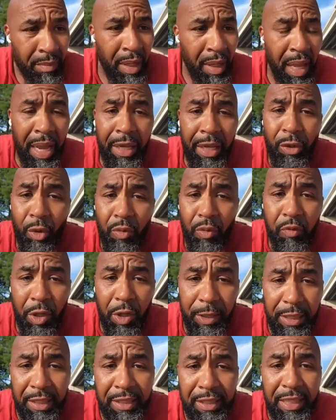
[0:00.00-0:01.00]
and you
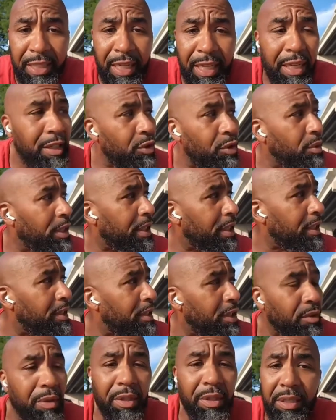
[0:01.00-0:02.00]
can
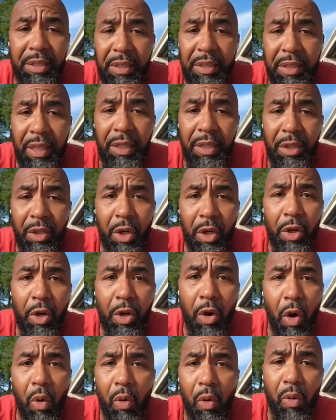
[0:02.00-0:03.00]
literally see your
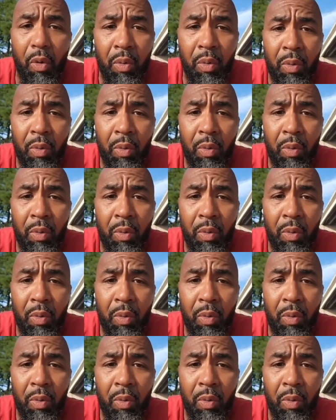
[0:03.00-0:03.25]
goal